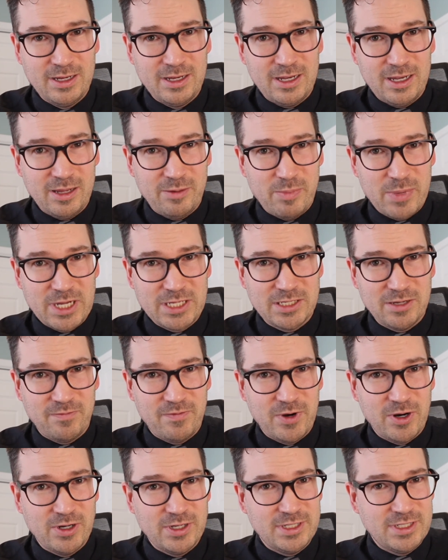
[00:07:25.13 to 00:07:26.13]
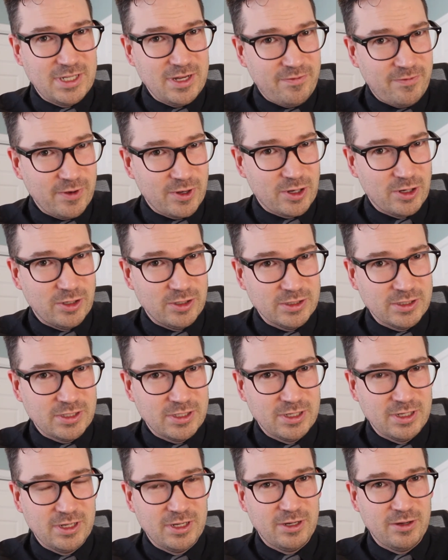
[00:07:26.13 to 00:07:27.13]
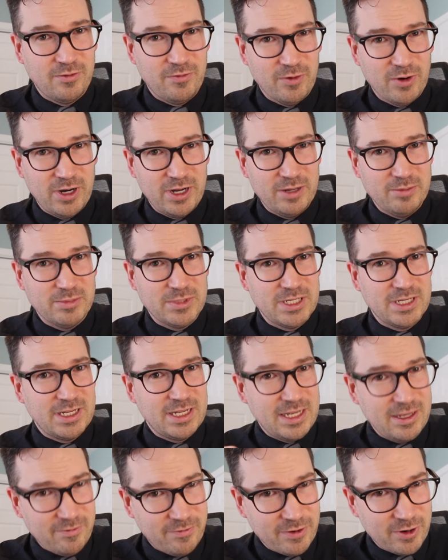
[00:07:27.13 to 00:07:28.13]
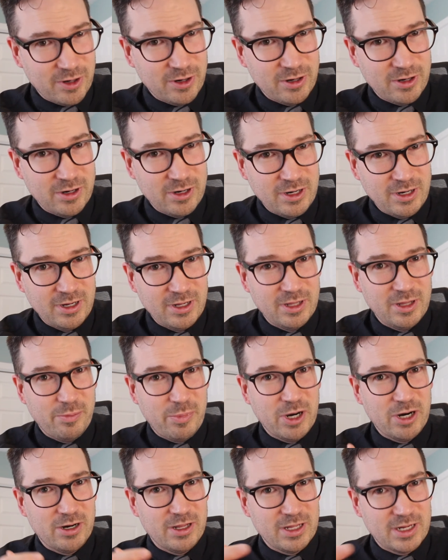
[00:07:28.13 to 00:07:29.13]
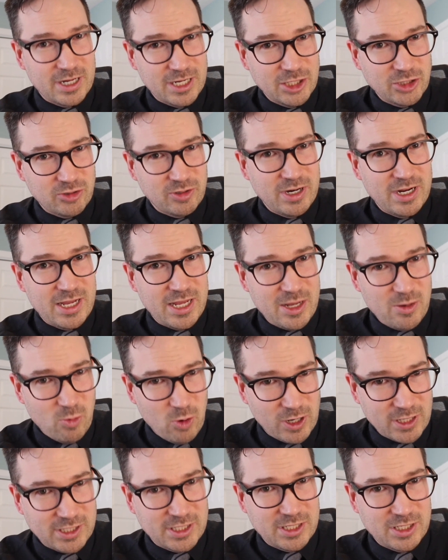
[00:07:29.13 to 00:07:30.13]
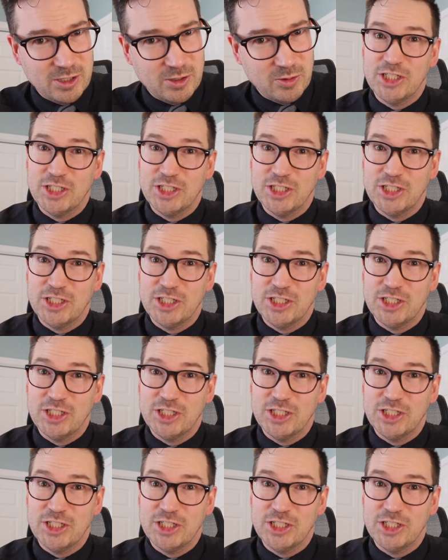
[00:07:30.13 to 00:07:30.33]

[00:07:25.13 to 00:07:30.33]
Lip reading: it makes it very difficult for him to give her the part of the country he wants to.